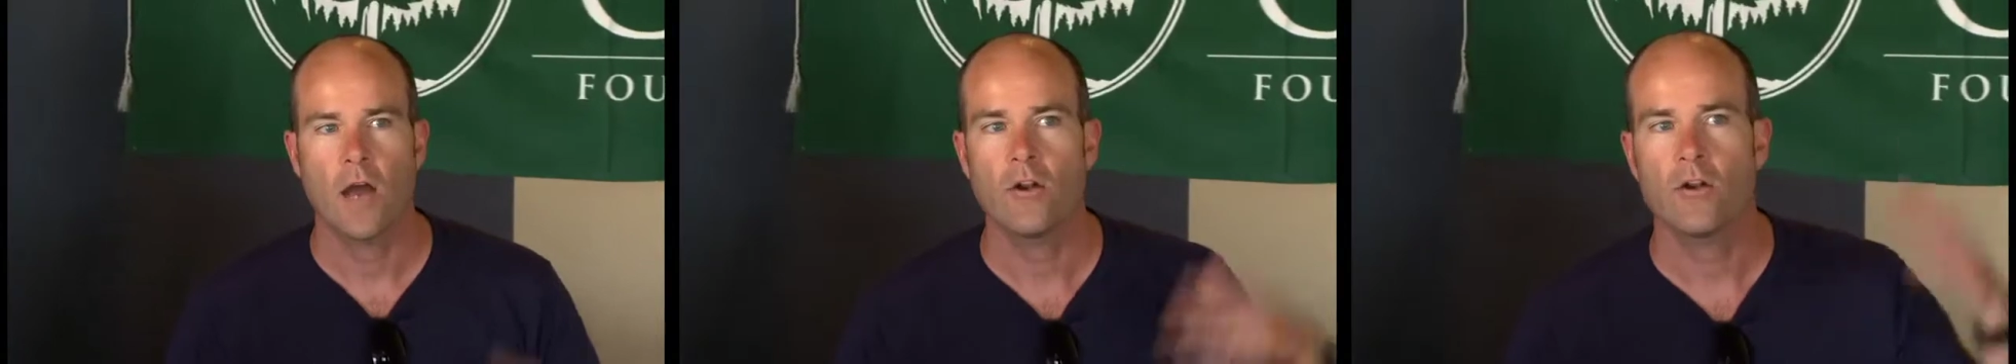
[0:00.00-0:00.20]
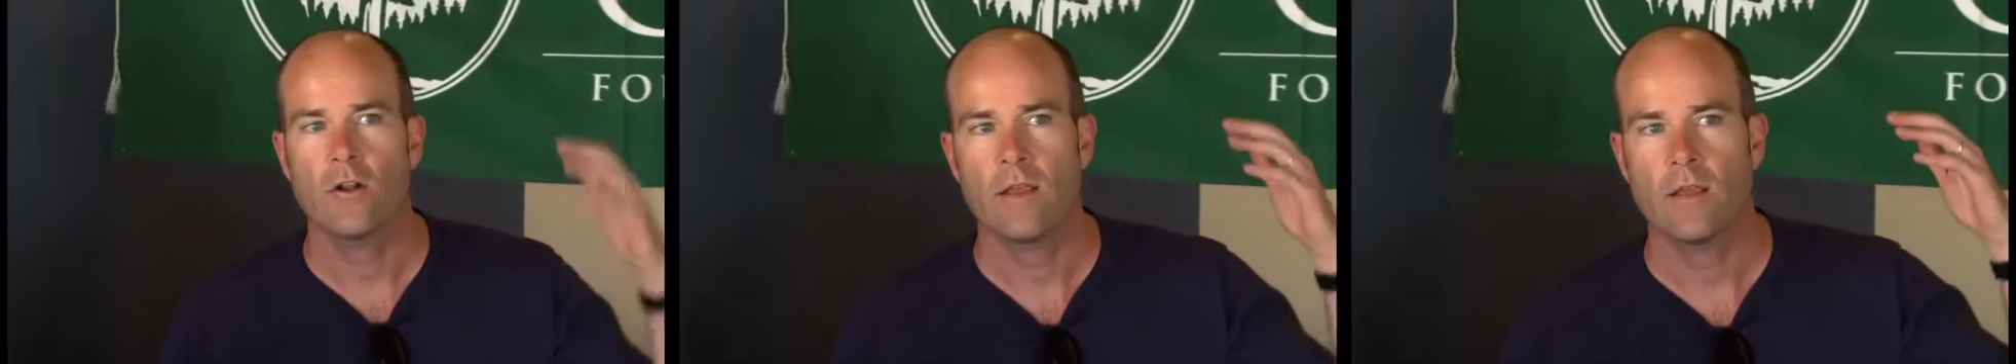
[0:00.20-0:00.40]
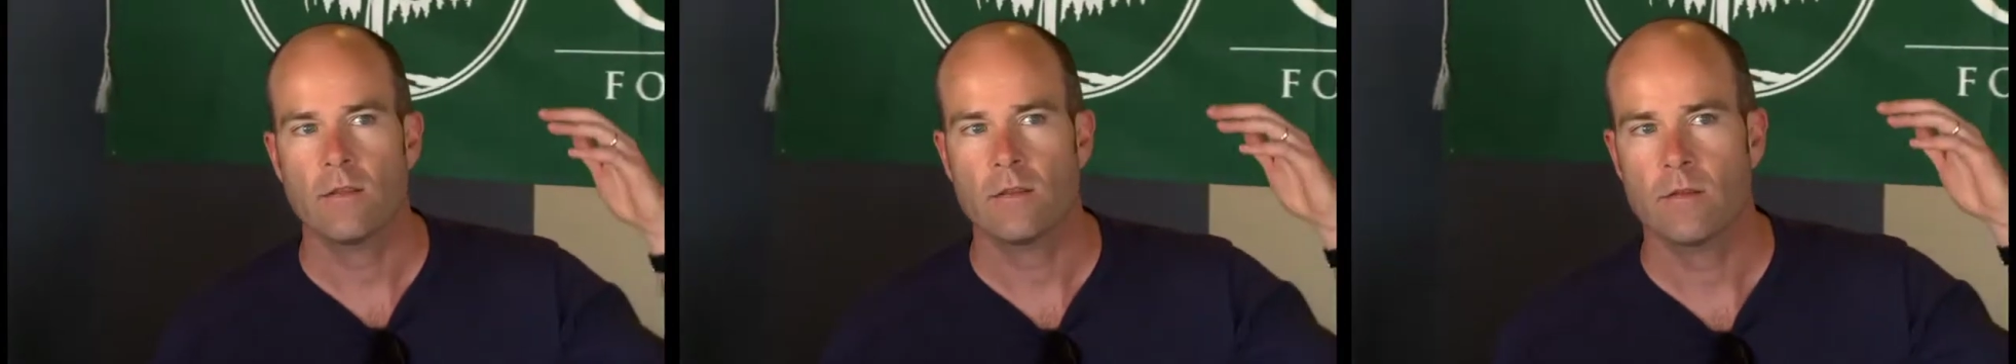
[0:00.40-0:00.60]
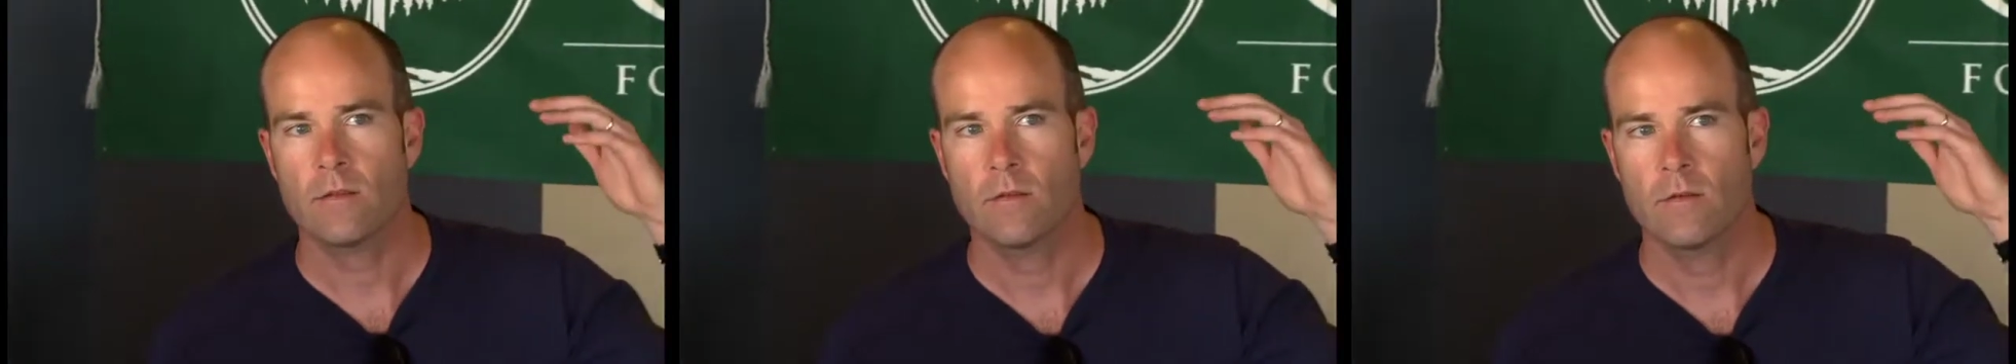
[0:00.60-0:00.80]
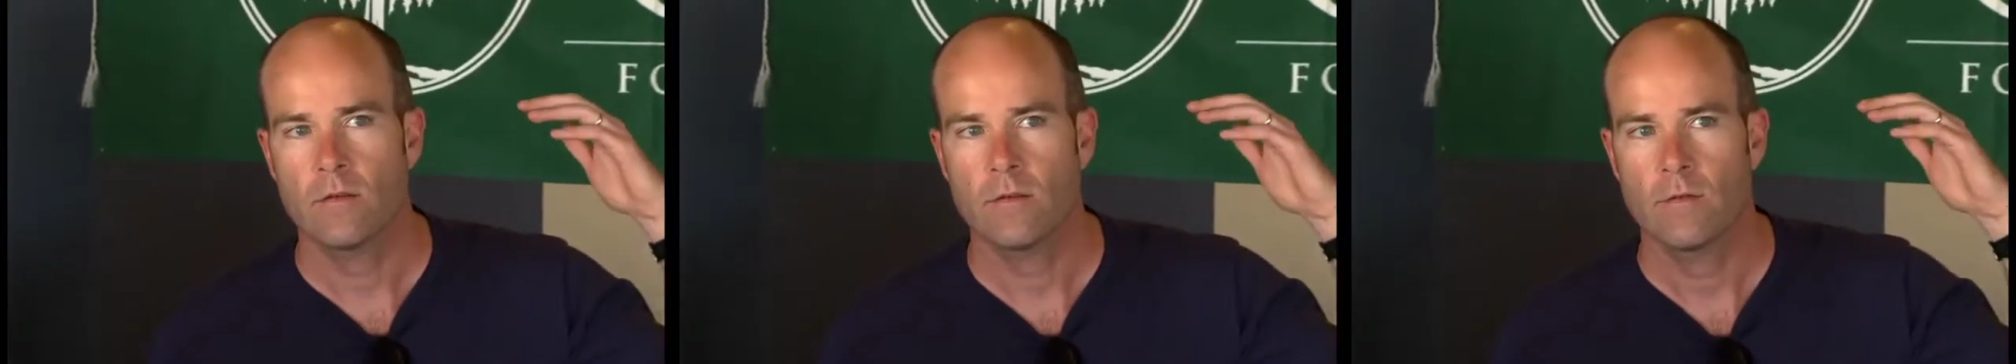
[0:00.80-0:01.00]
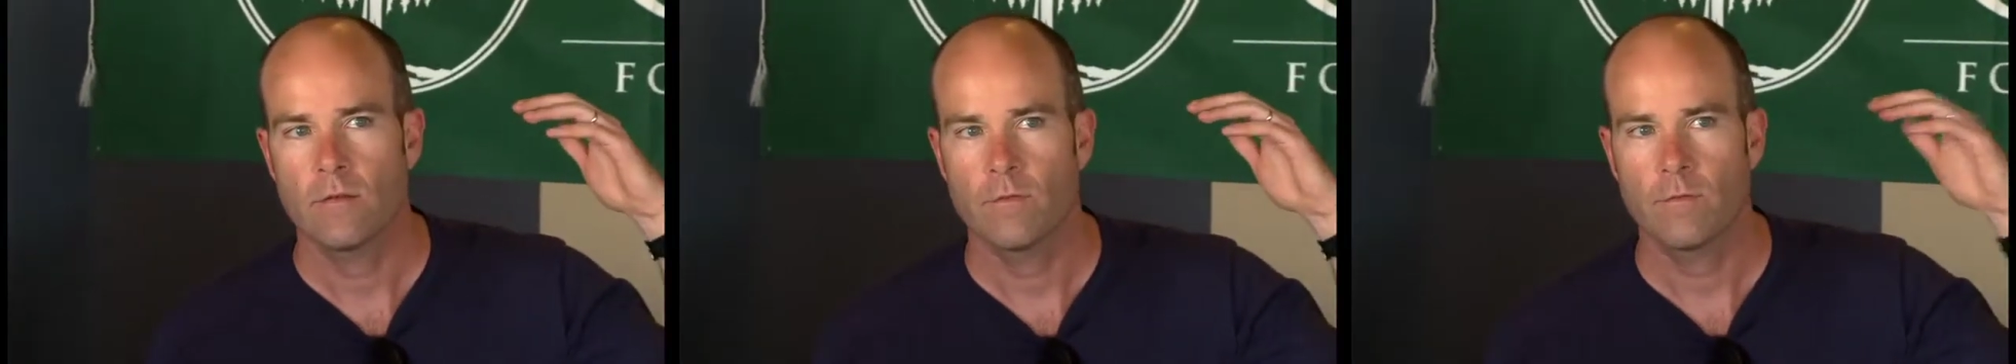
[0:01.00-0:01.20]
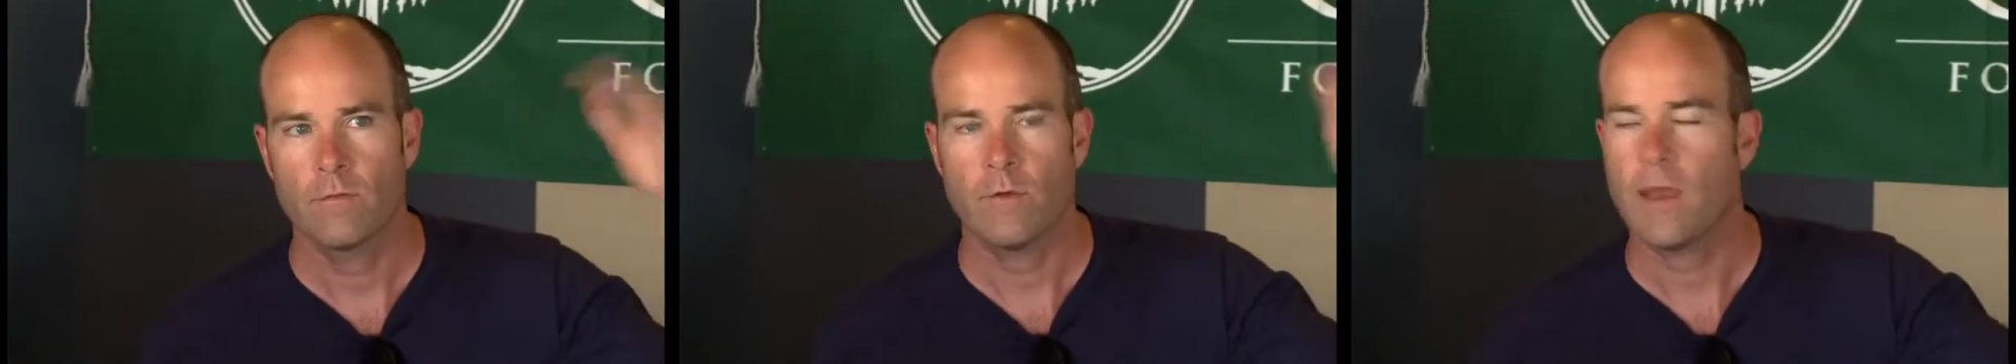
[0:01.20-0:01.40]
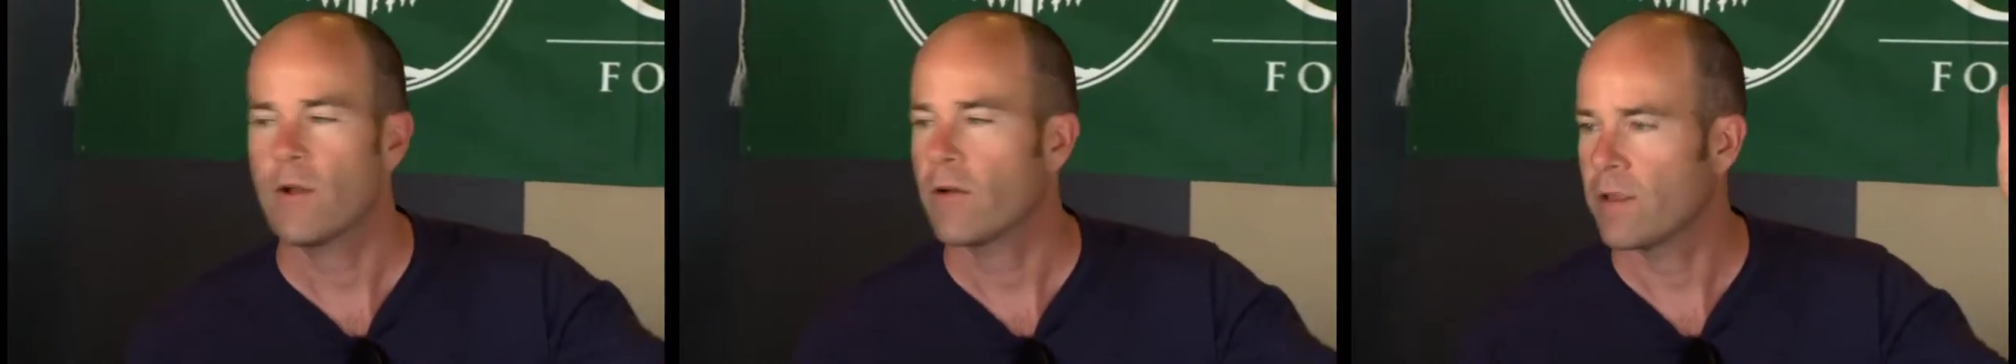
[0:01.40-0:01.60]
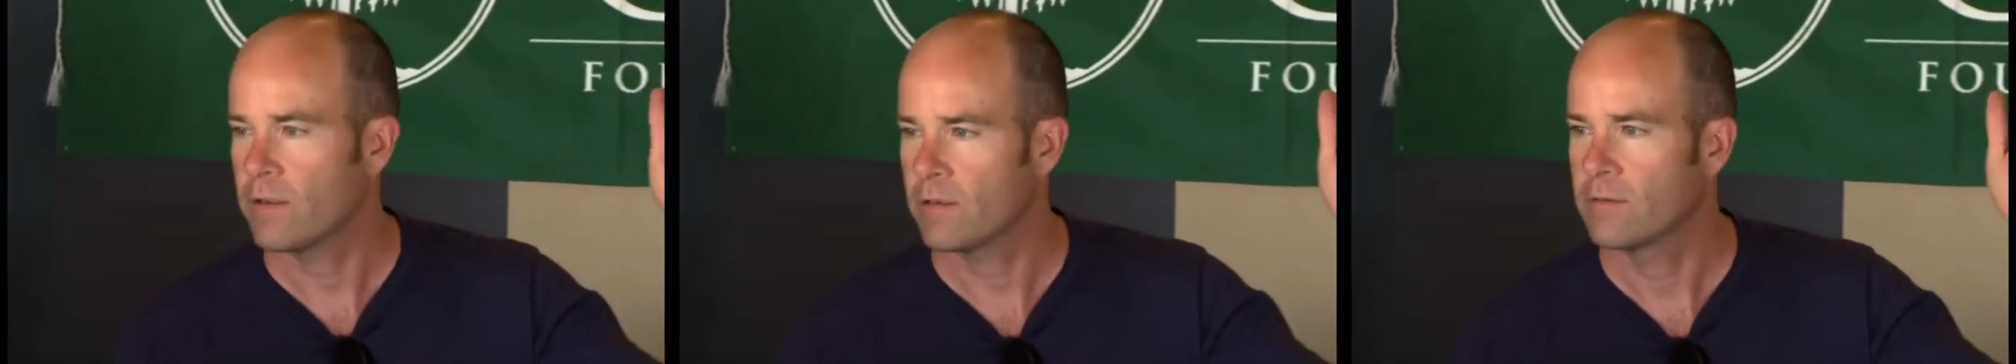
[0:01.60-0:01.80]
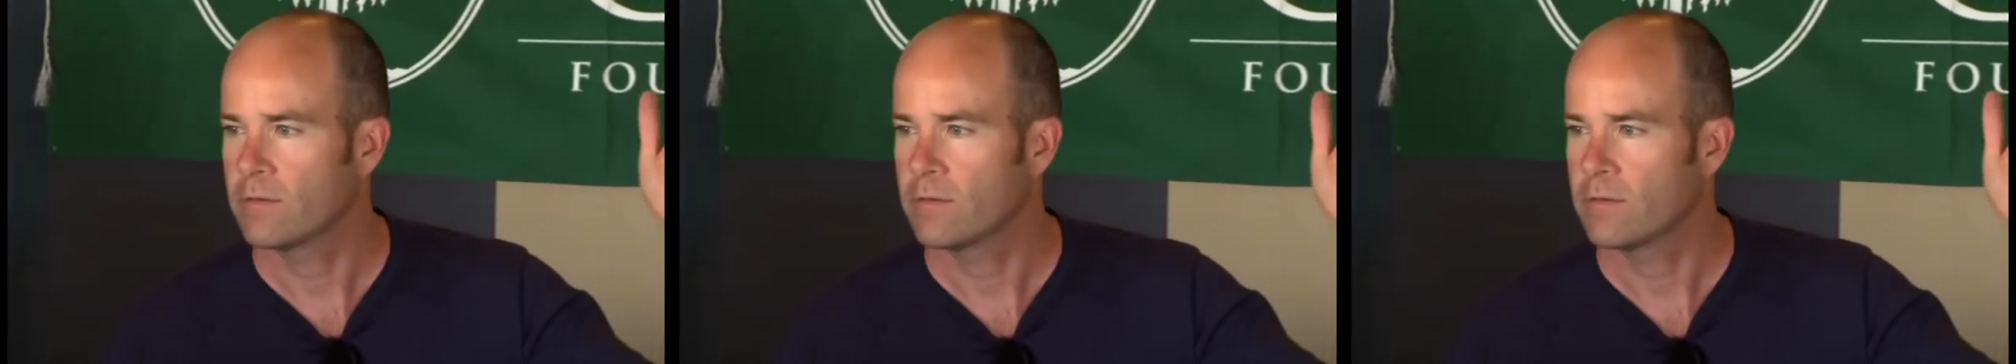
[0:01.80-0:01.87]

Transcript: underneath flaring,